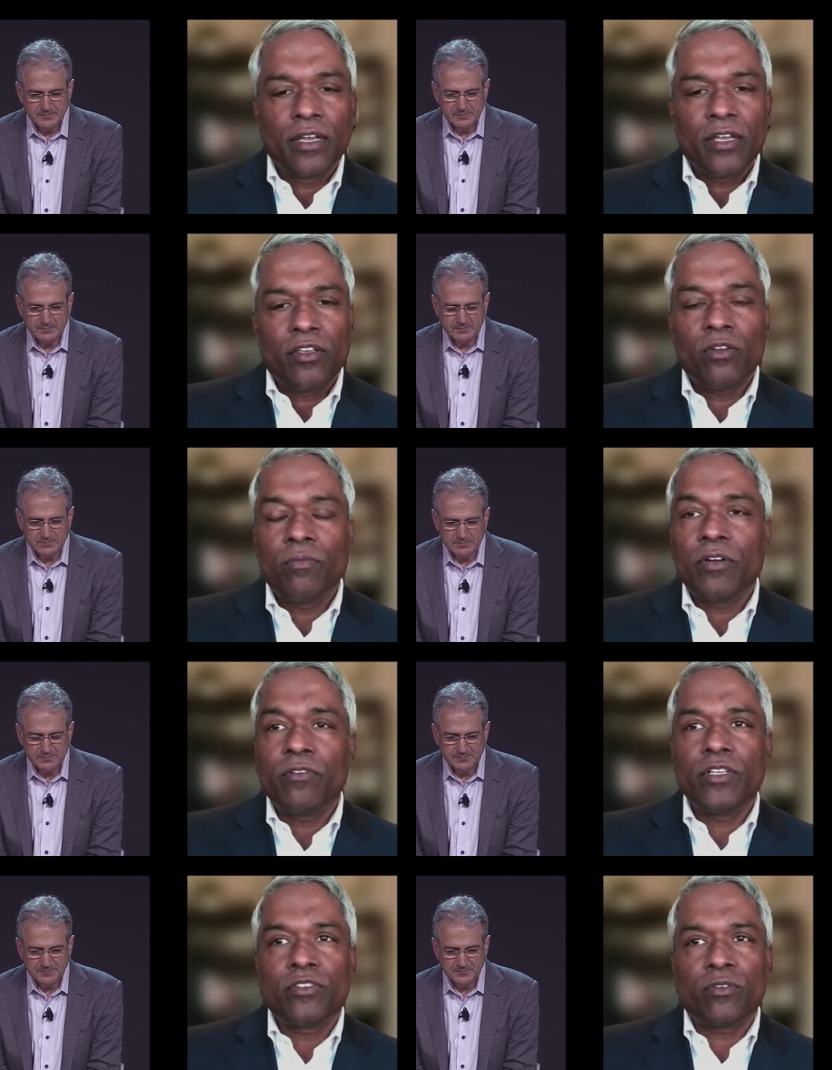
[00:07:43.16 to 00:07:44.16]
Speaker 1: human
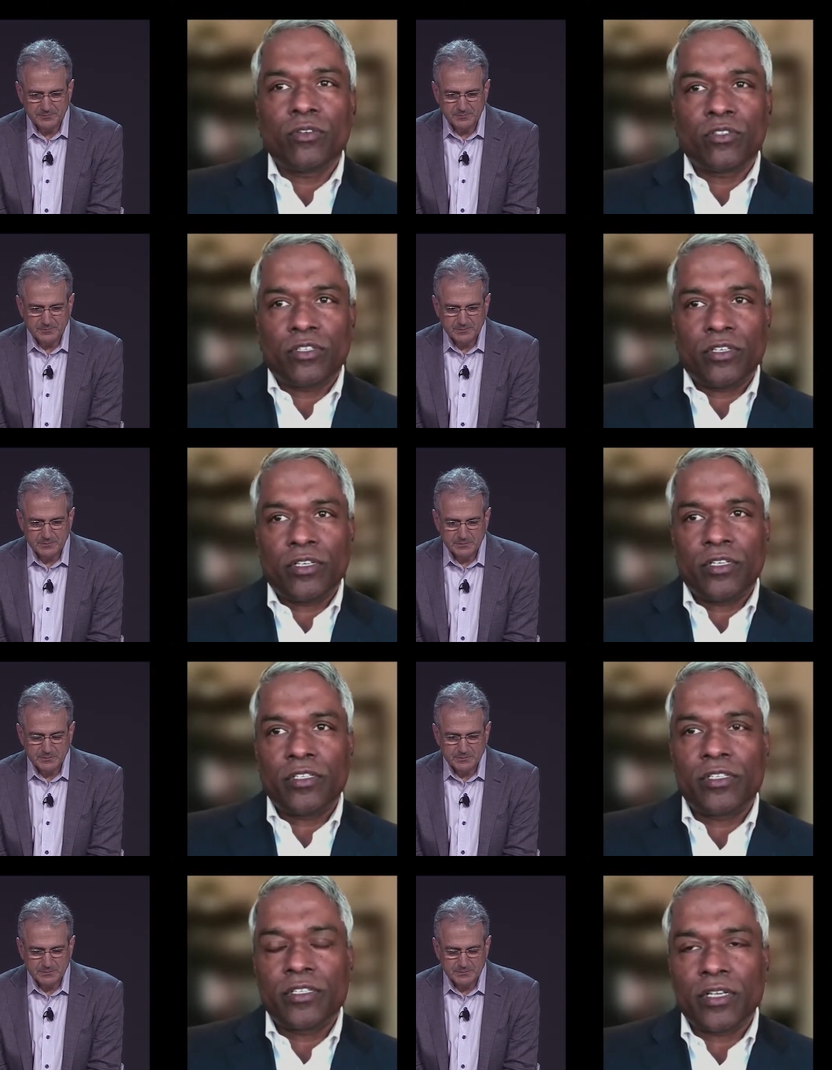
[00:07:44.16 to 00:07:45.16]

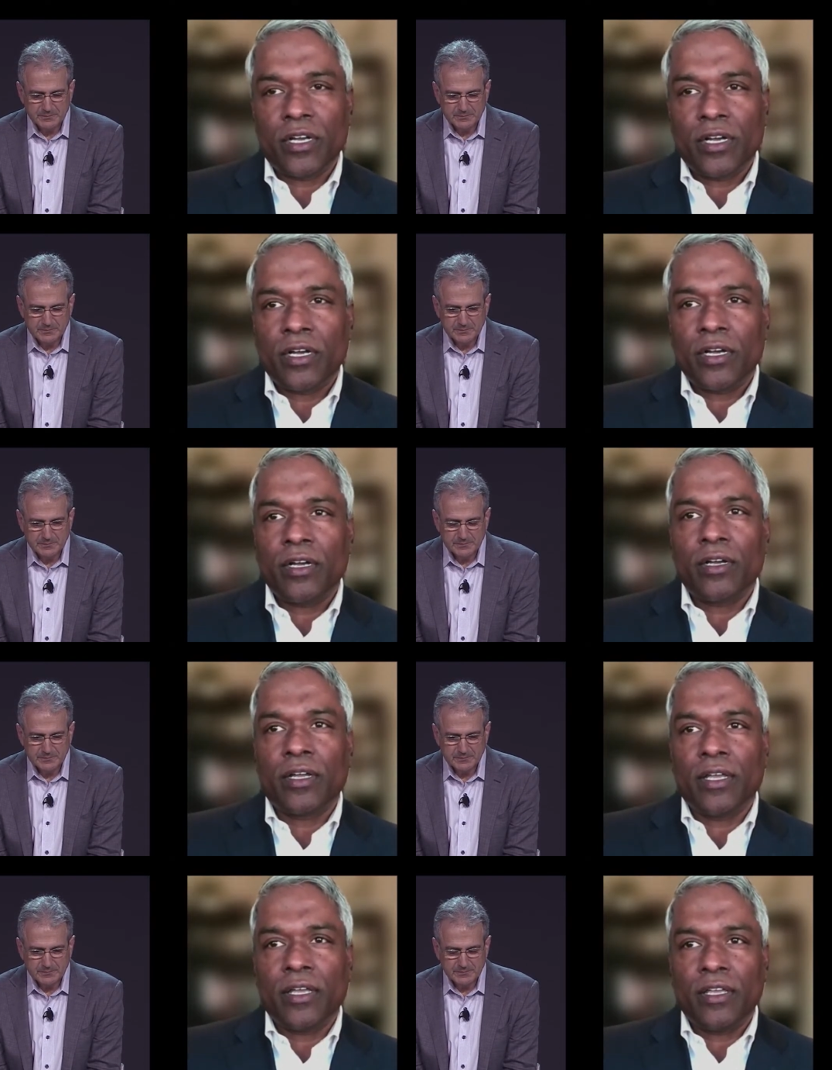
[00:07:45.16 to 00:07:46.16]
resources,
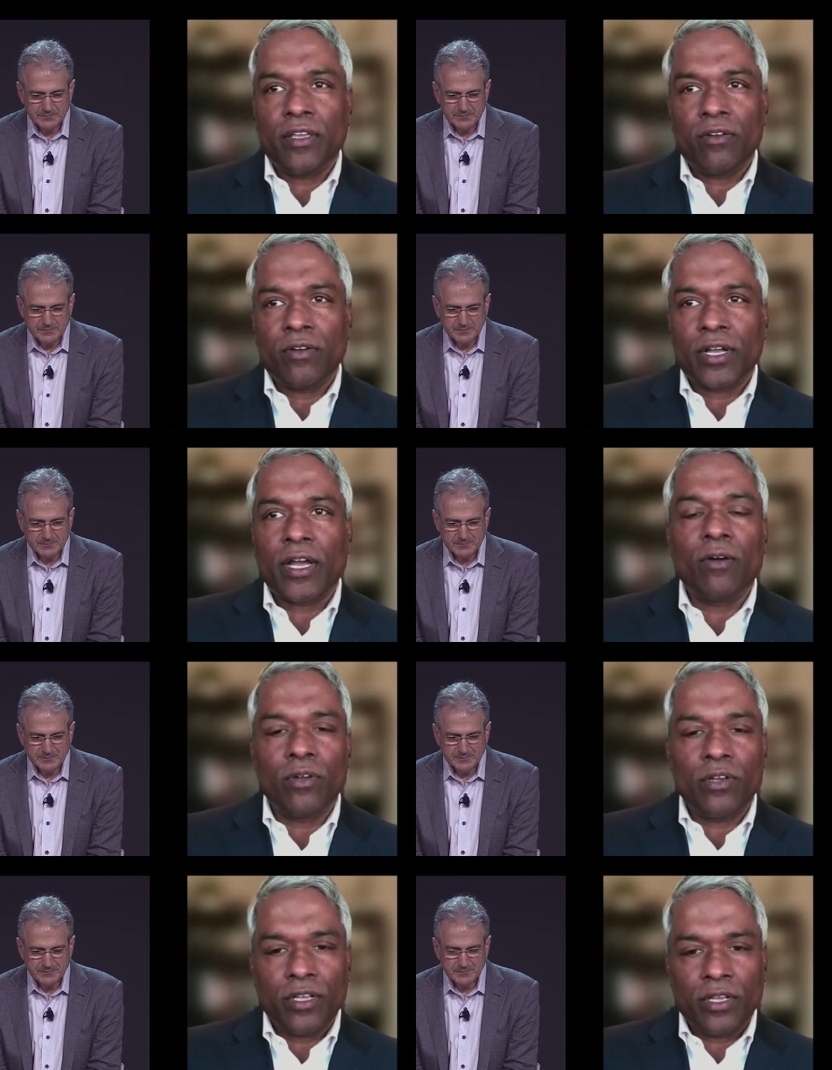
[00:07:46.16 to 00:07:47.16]

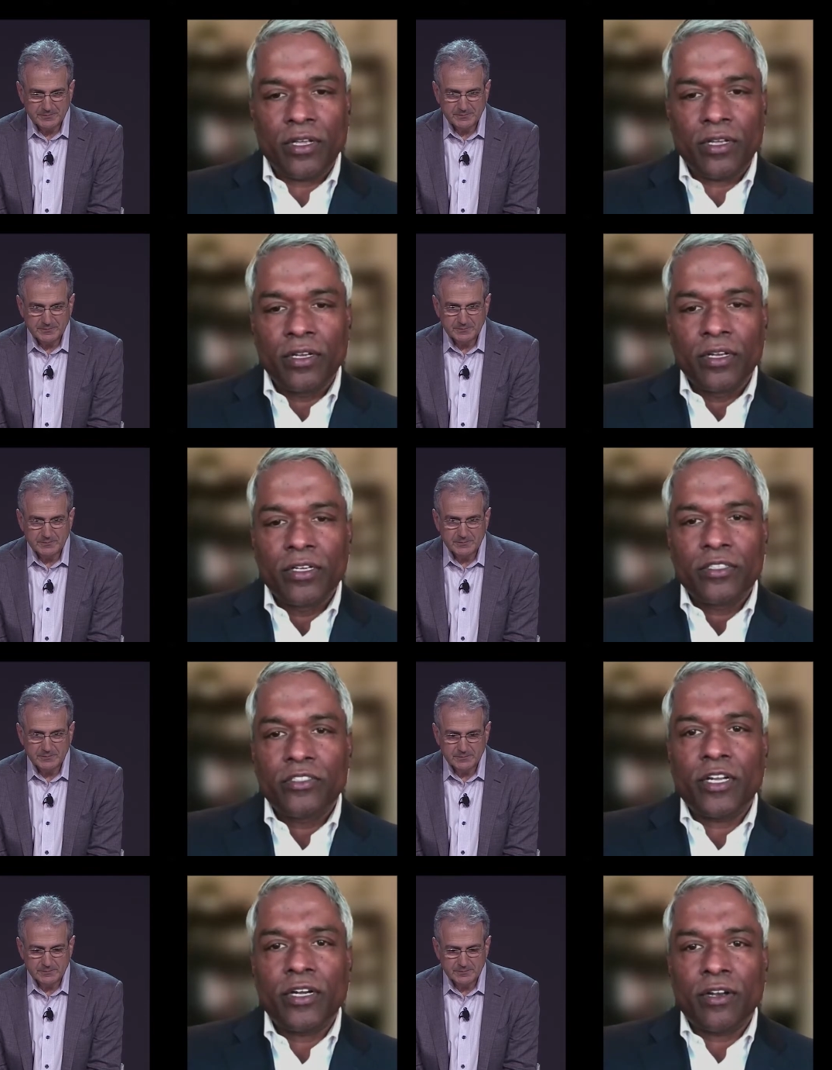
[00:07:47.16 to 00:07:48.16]
accounting,
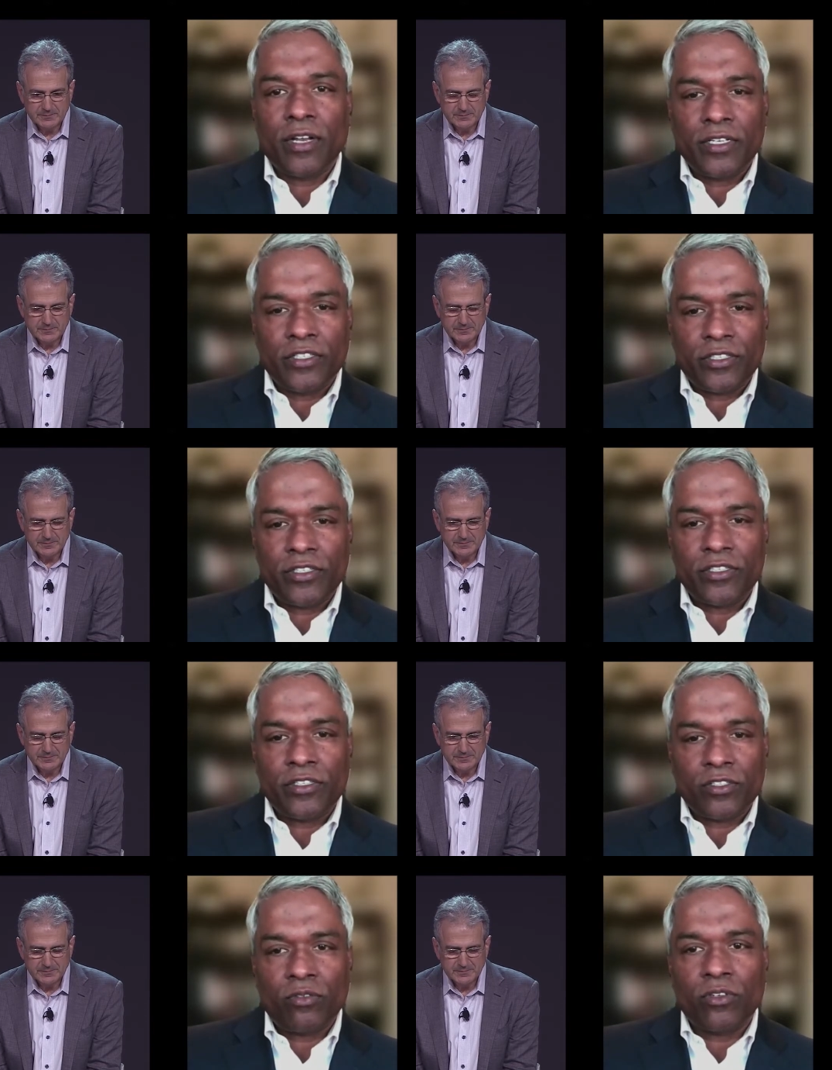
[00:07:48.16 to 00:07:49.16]
general ledgers,
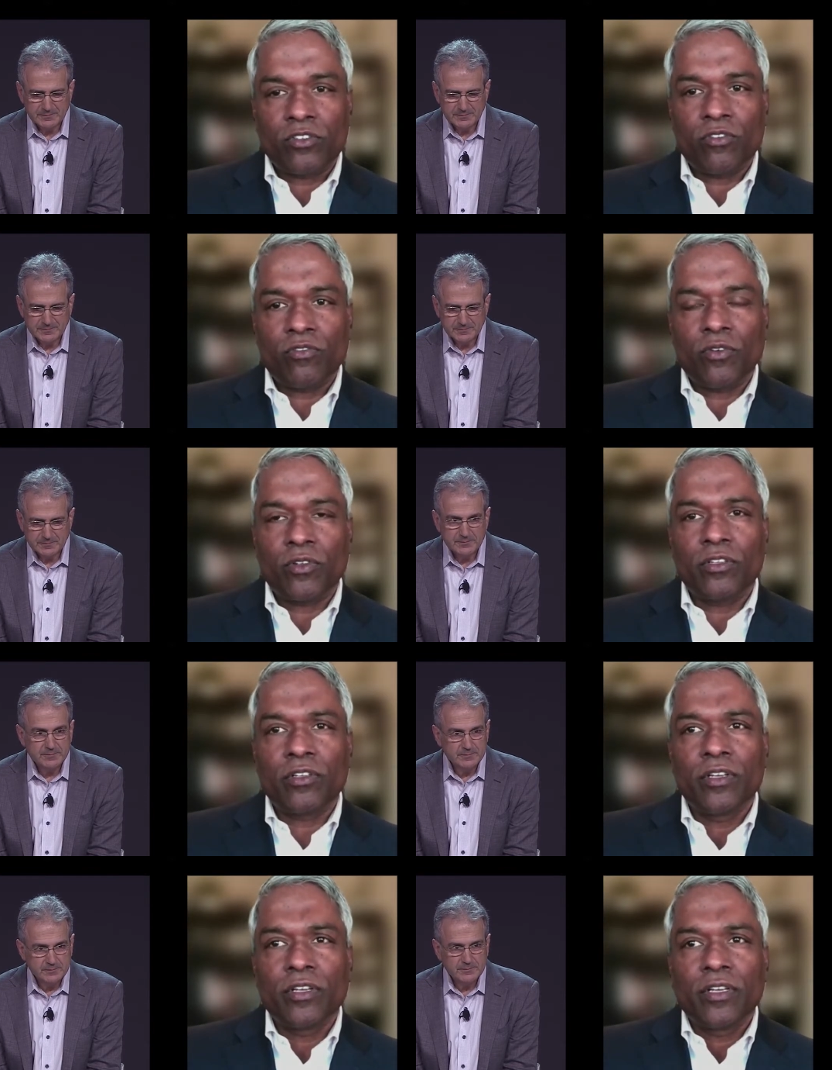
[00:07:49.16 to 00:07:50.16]
and so on and so forth.
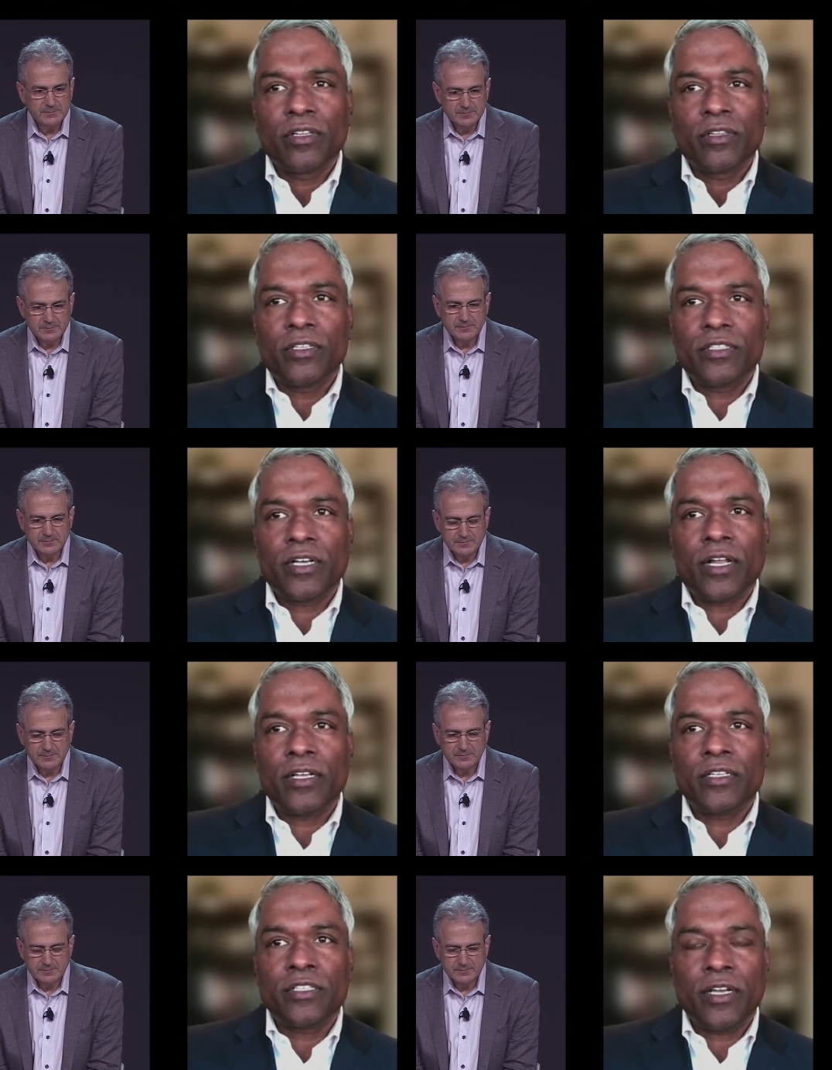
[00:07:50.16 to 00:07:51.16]
The
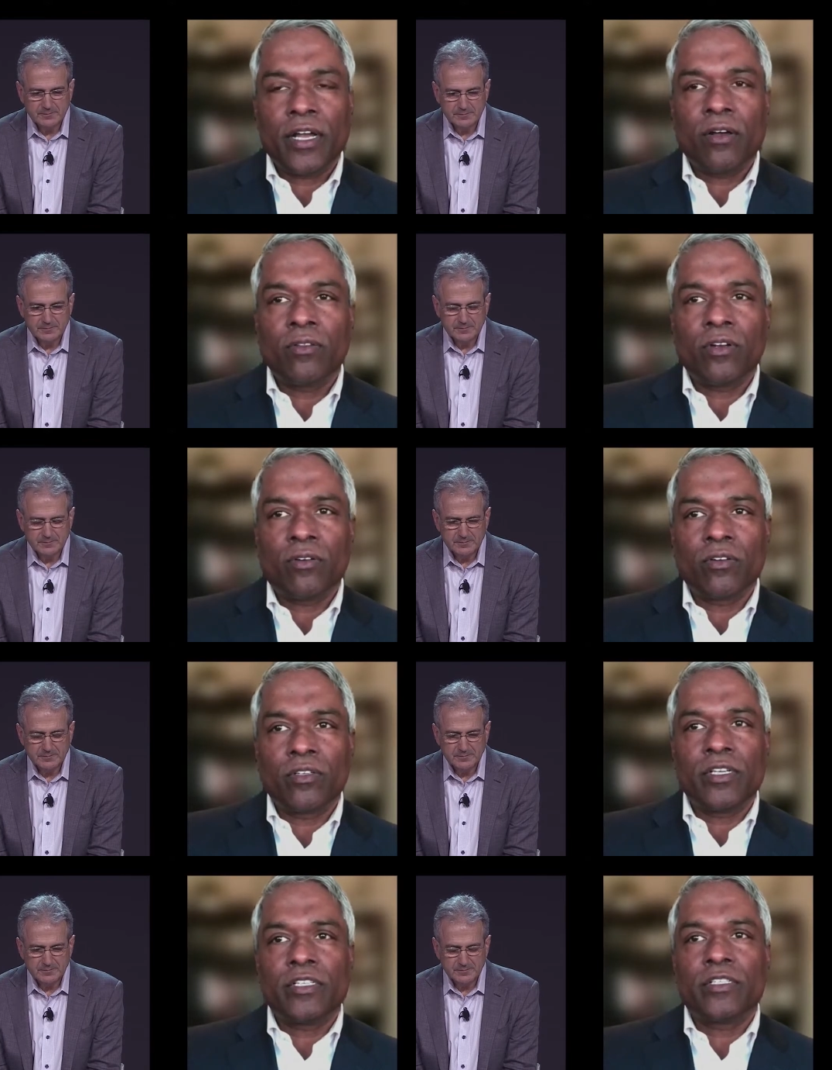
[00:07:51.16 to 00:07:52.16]
challenge now that
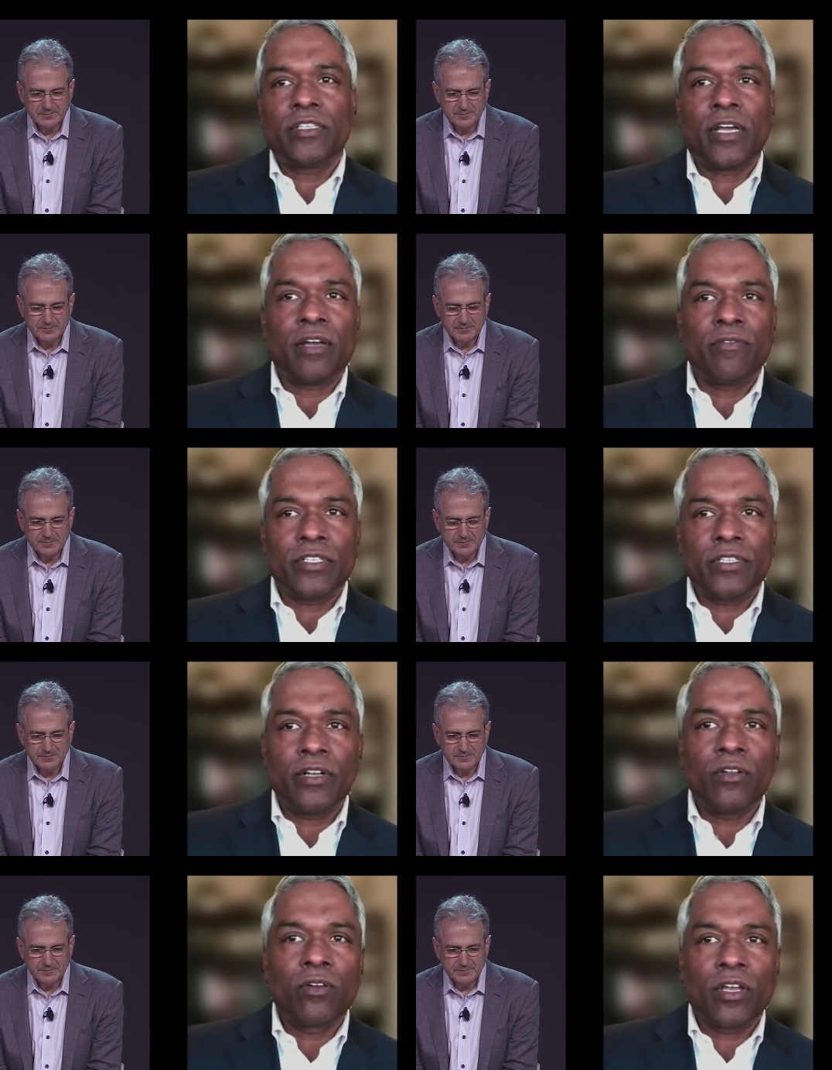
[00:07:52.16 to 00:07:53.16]
organizations have is they're
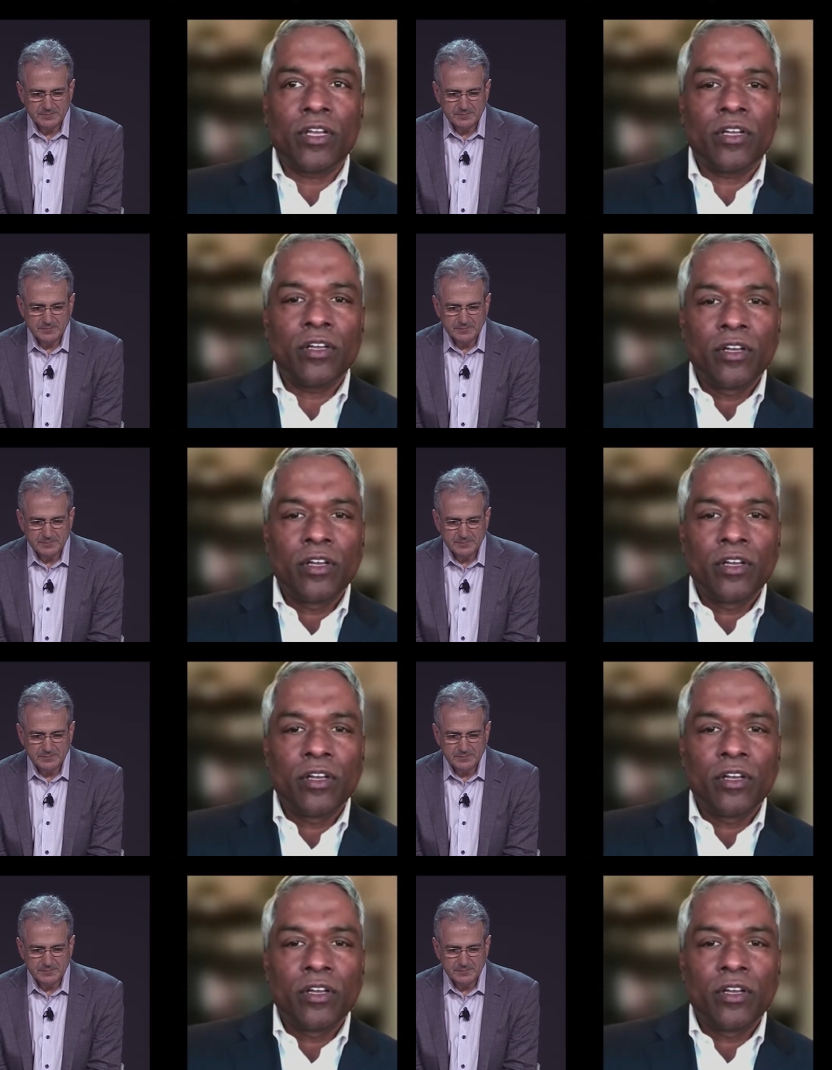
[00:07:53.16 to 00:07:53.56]
looking